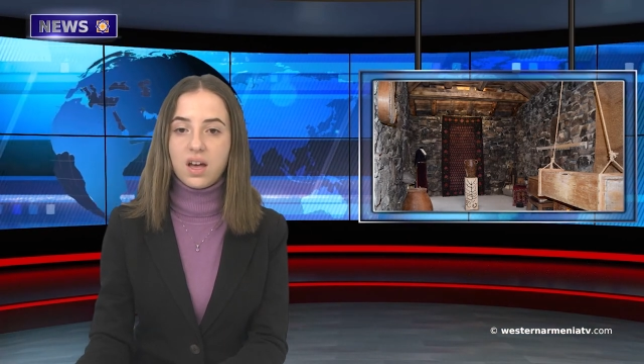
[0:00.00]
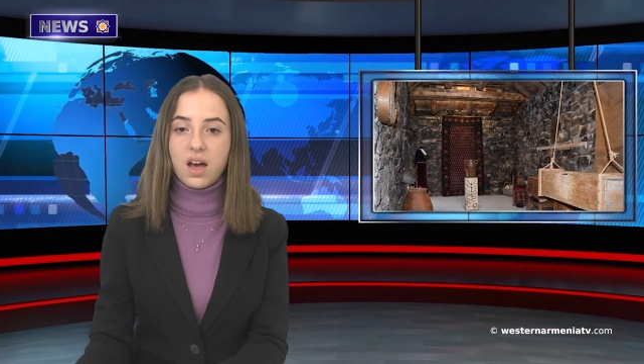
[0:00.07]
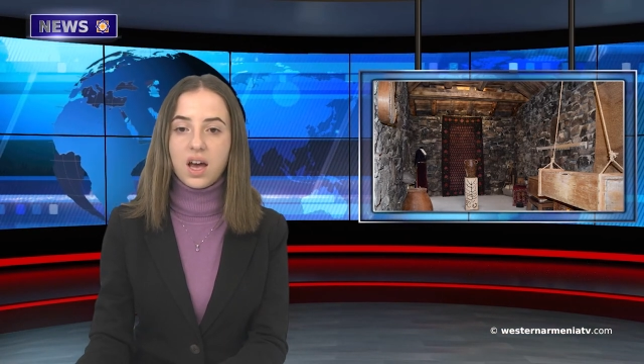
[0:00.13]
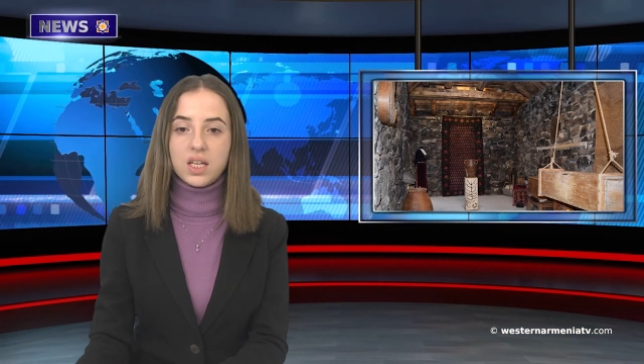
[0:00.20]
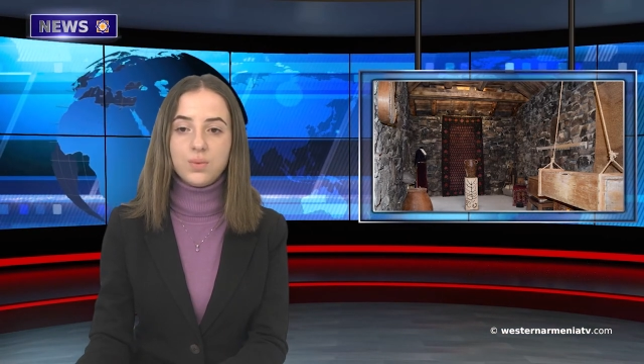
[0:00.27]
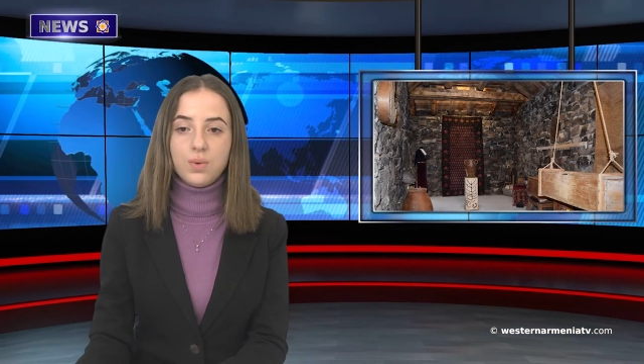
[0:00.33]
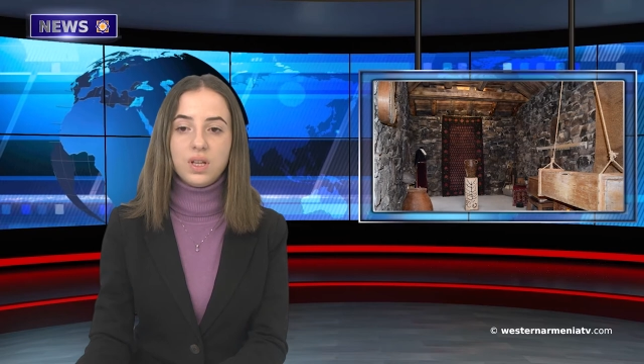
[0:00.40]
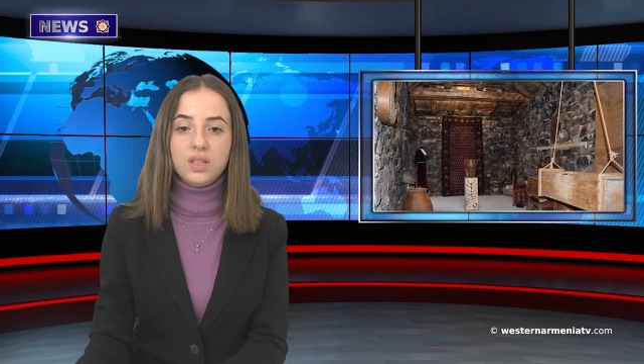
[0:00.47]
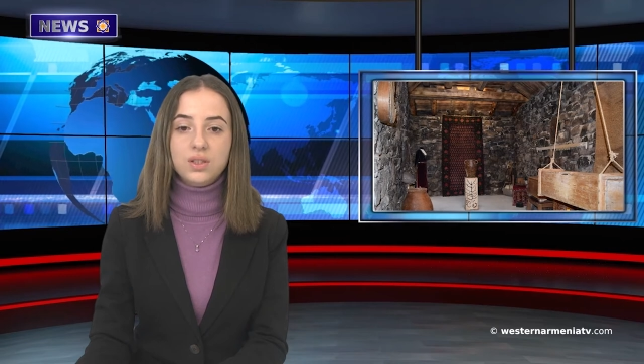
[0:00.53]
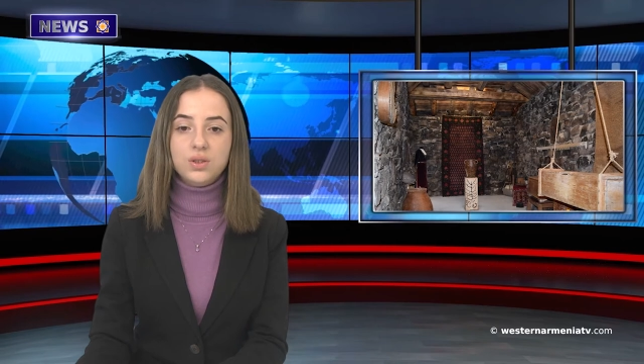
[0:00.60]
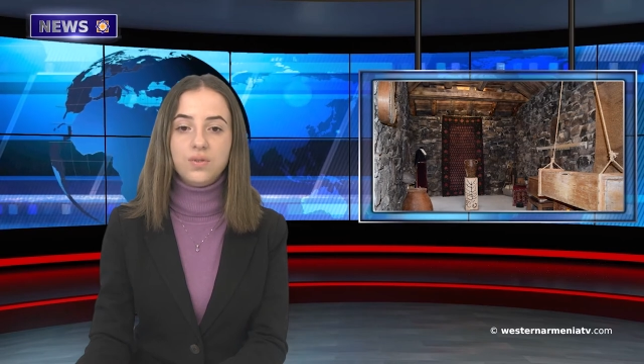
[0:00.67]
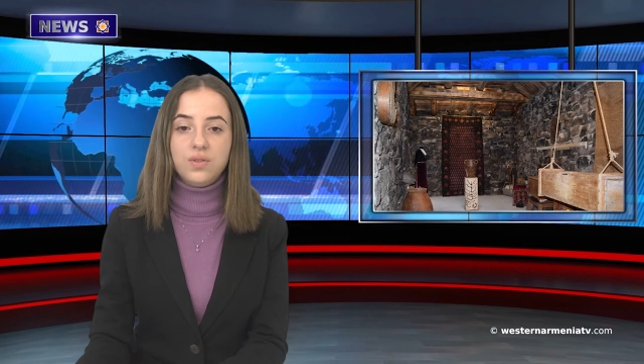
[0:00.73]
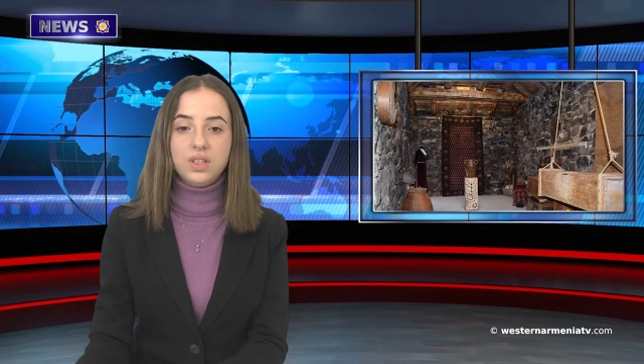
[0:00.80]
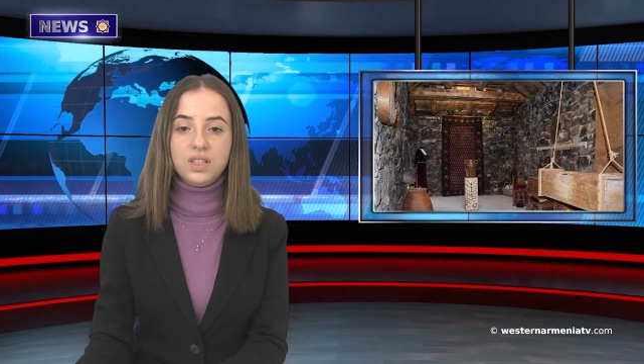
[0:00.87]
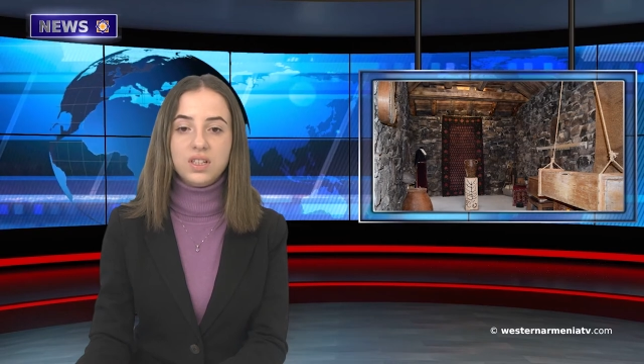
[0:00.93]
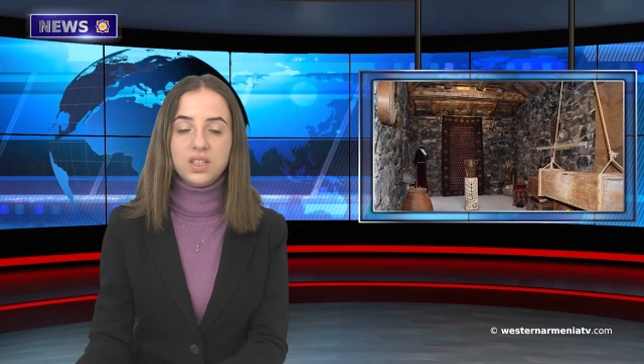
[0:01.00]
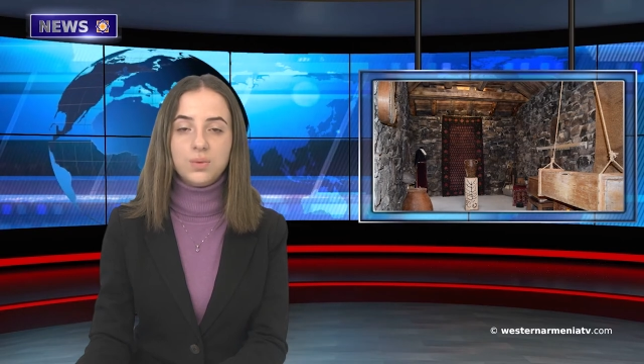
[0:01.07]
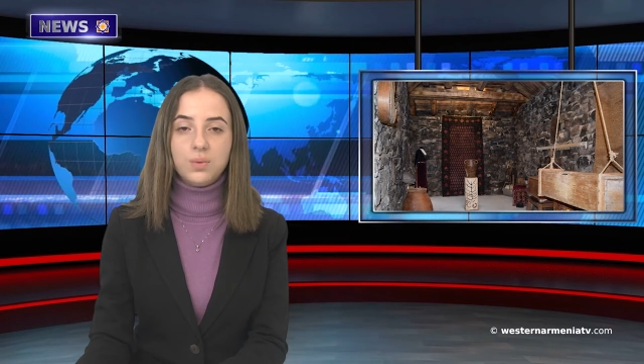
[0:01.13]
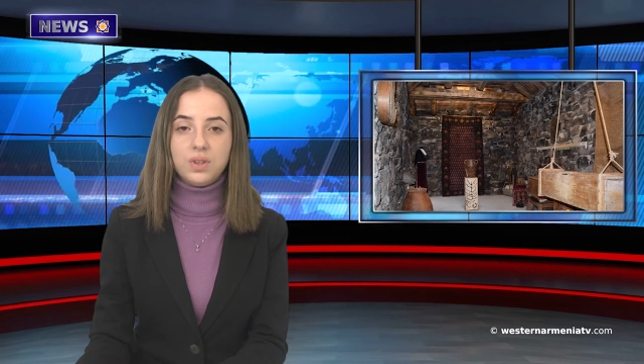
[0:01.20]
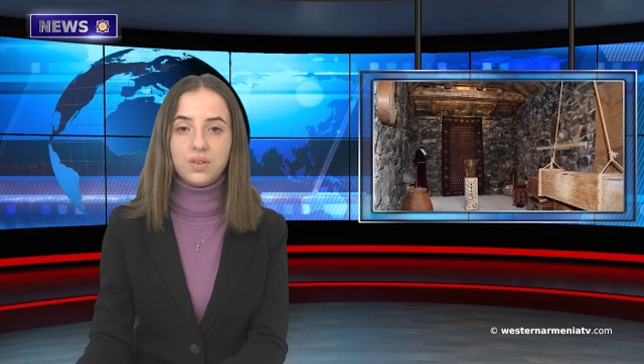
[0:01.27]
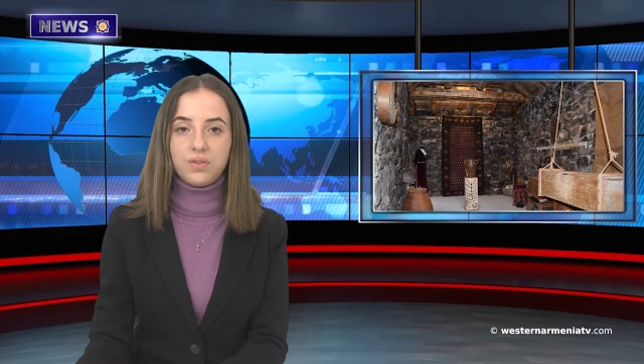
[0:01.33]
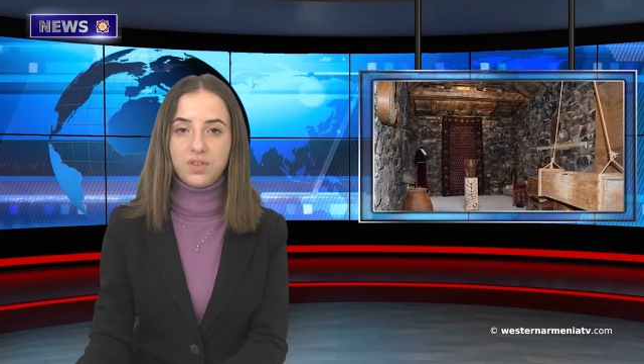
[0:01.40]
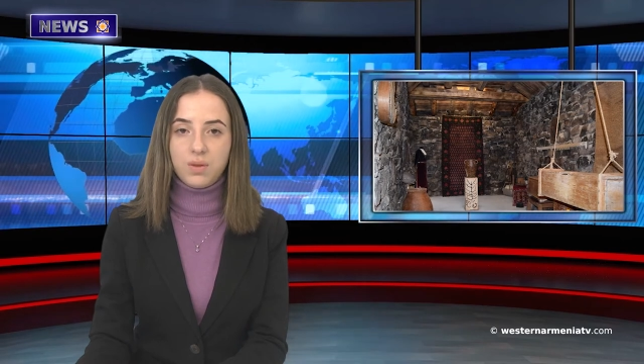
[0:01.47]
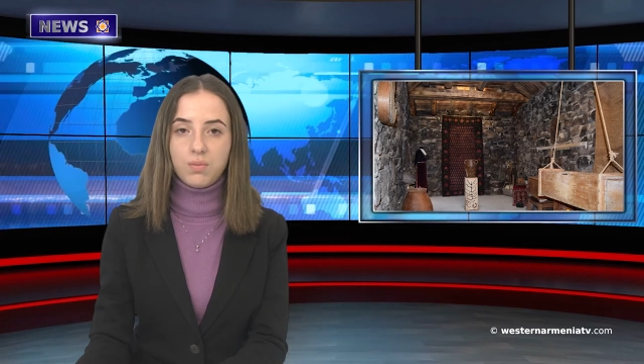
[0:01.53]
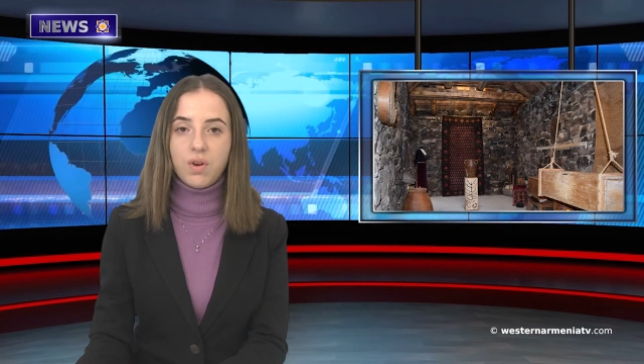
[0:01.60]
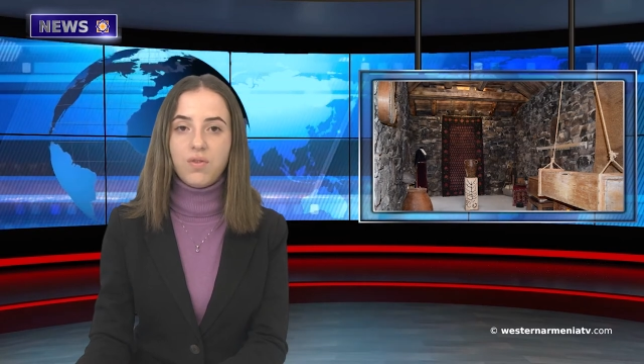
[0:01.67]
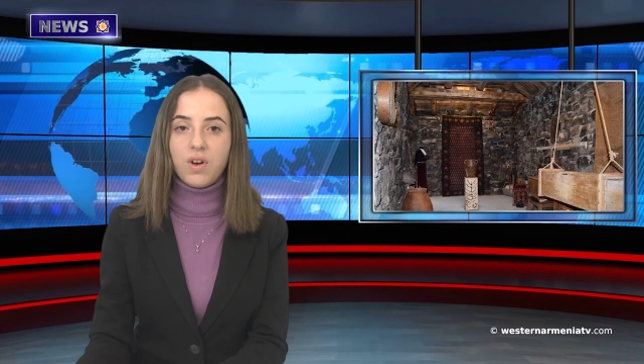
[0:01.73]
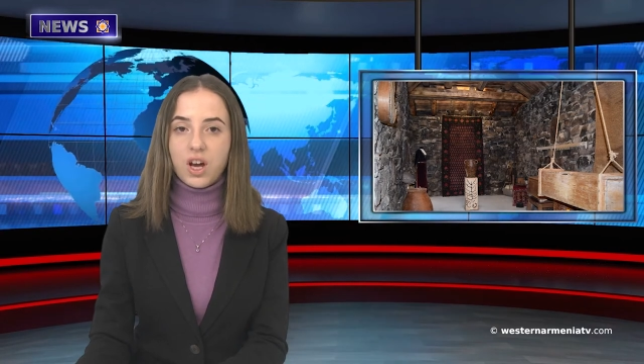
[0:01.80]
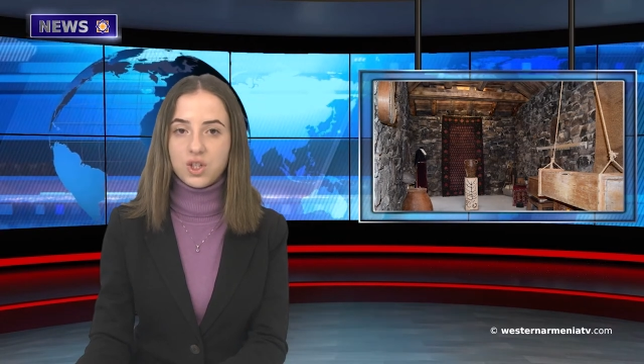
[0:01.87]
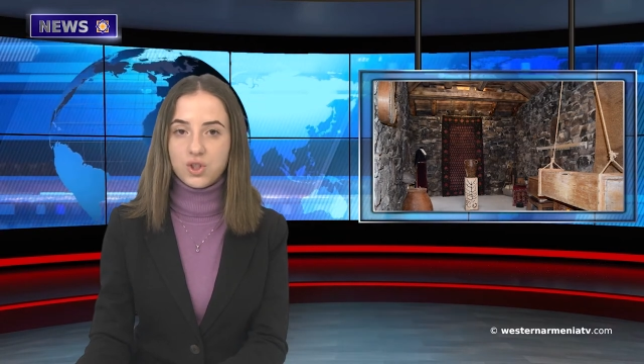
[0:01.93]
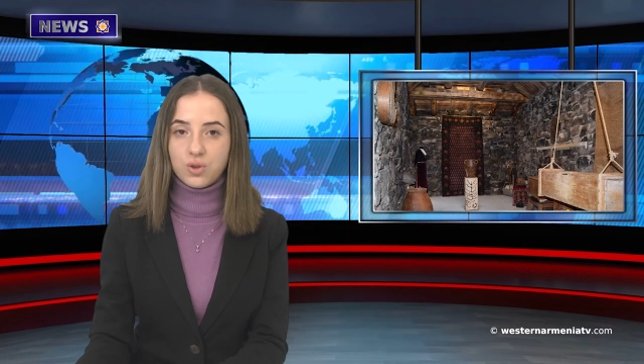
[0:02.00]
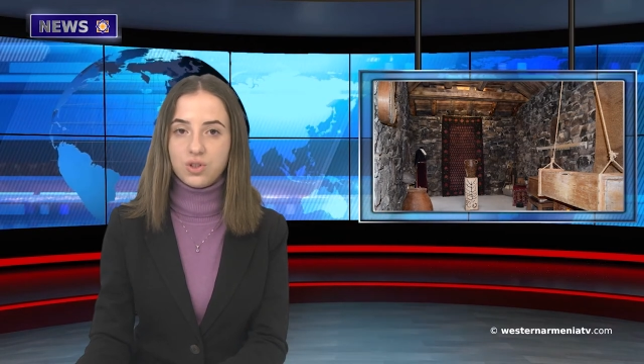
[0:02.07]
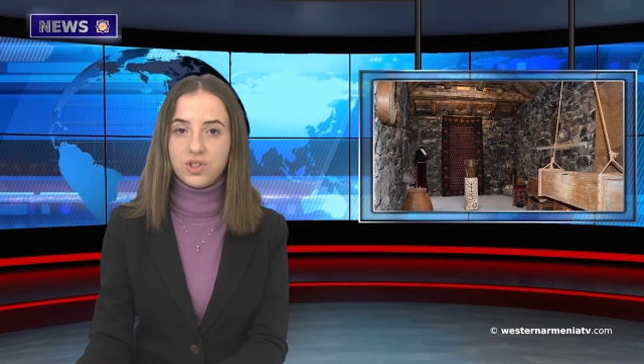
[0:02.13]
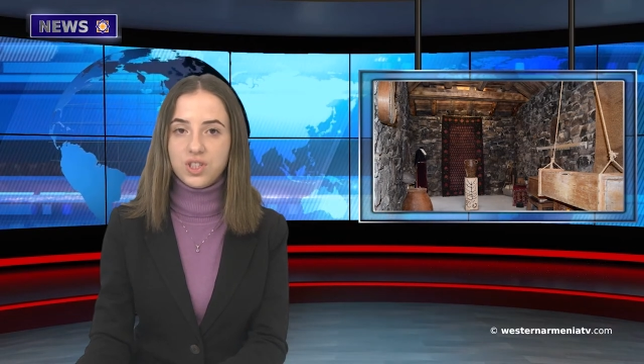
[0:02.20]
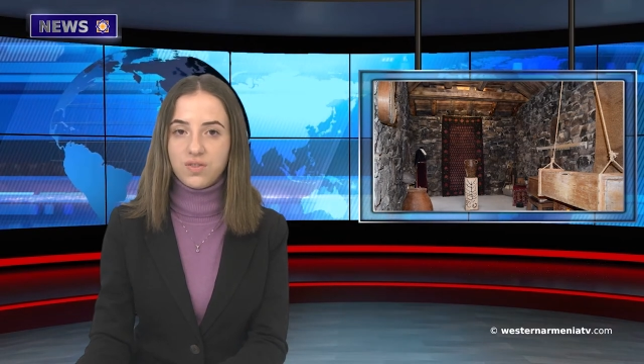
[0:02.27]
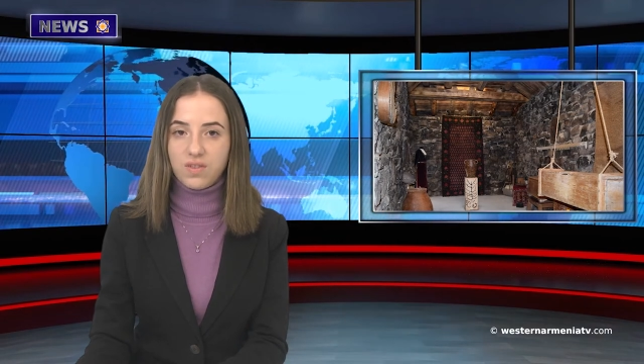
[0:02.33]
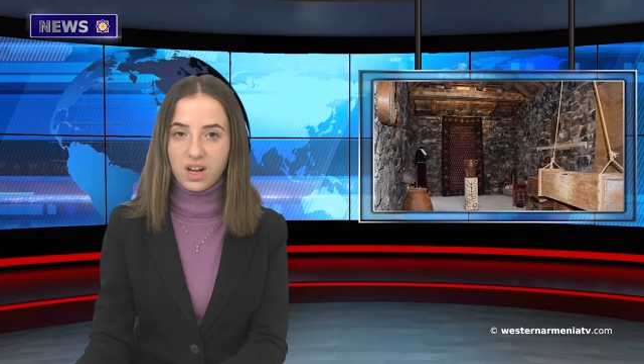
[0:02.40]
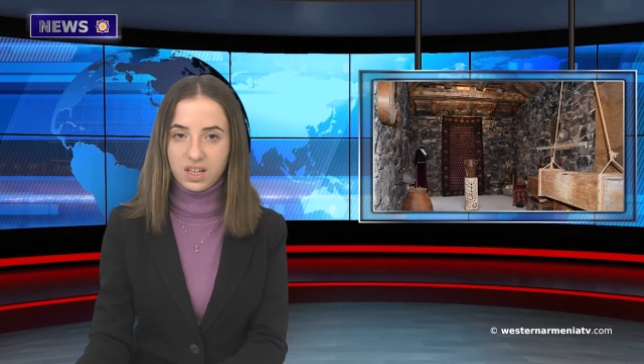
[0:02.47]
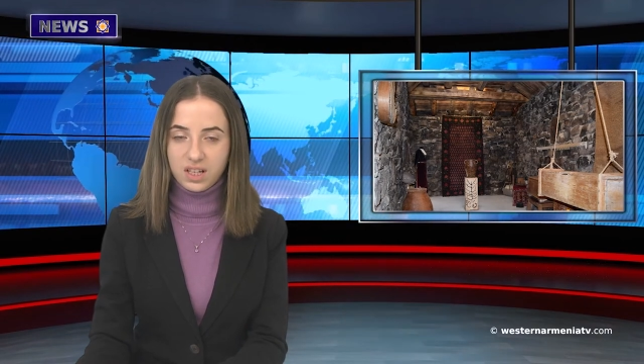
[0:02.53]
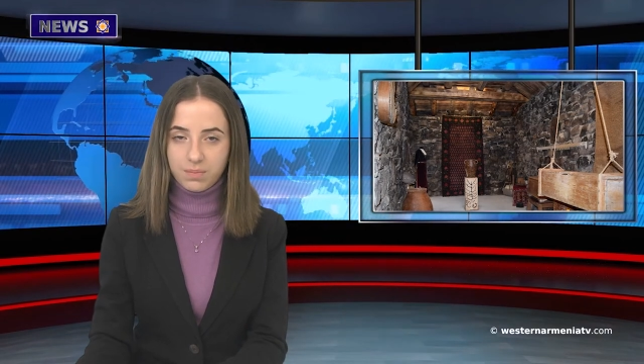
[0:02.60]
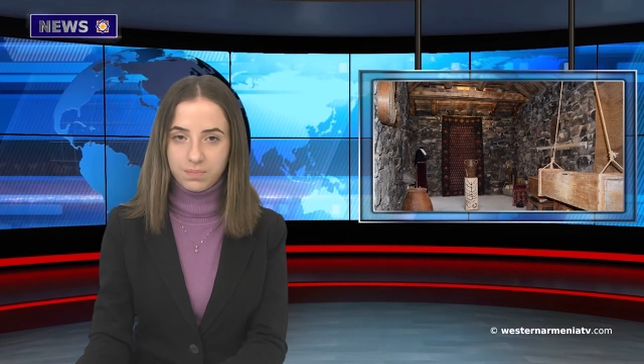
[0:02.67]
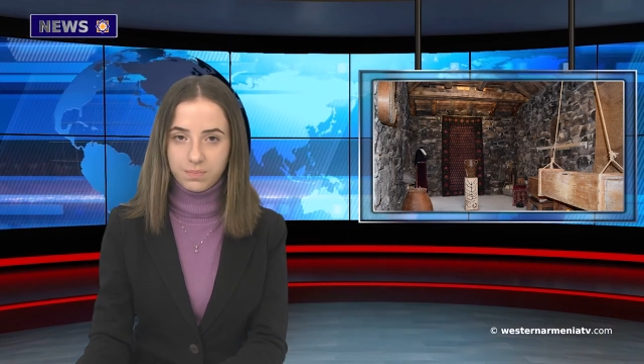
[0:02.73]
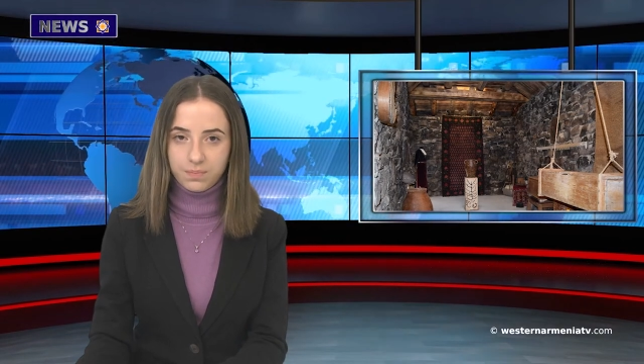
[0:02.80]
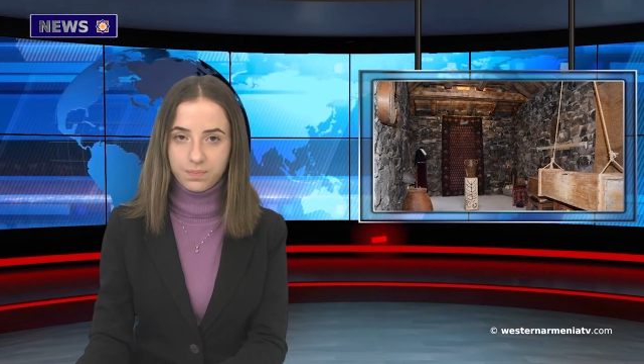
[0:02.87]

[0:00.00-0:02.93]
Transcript: as well as souvenirs with the theme of Ashok Jivani.